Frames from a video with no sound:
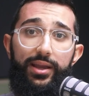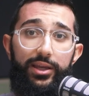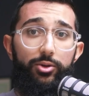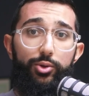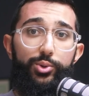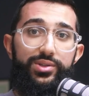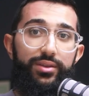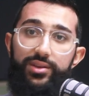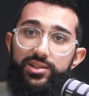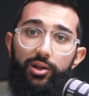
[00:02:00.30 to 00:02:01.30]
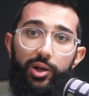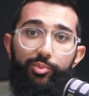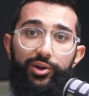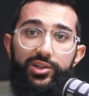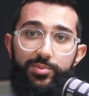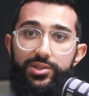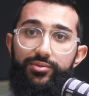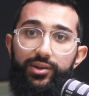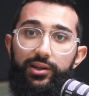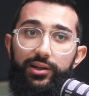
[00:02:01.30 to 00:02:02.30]
can you use this library
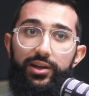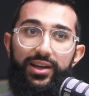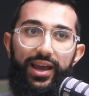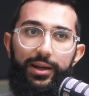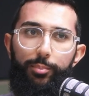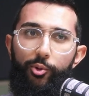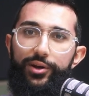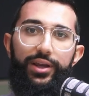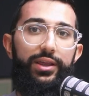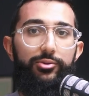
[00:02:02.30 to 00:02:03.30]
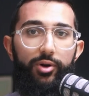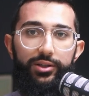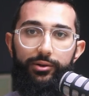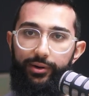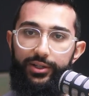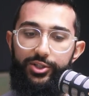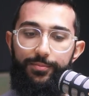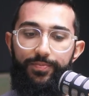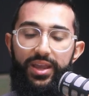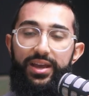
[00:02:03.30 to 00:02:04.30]
specifically and point it in the right direction?
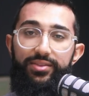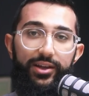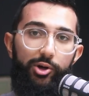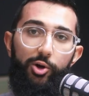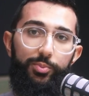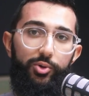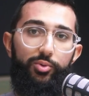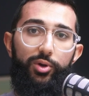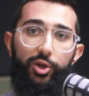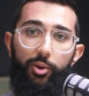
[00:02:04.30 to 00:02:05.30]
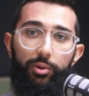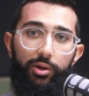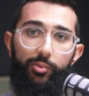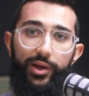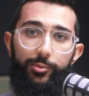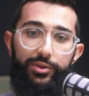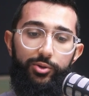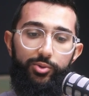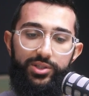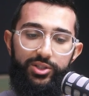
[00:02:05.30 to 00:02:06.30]
That'll help you go a long way with
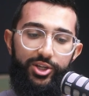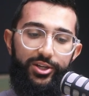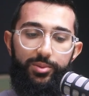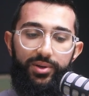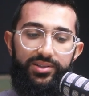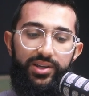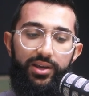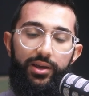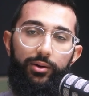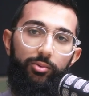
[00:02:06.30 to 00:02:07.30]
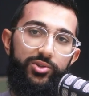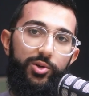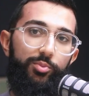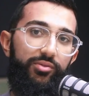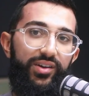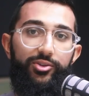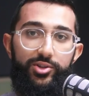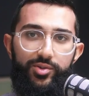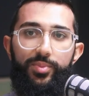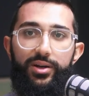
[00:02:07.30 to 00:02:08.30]
using ChatGPT and also prevent
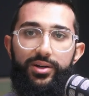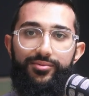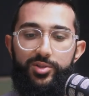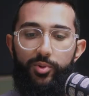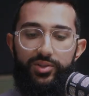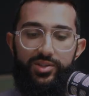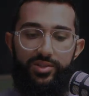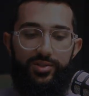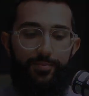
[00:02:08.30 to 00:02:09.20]
those repetitive responses.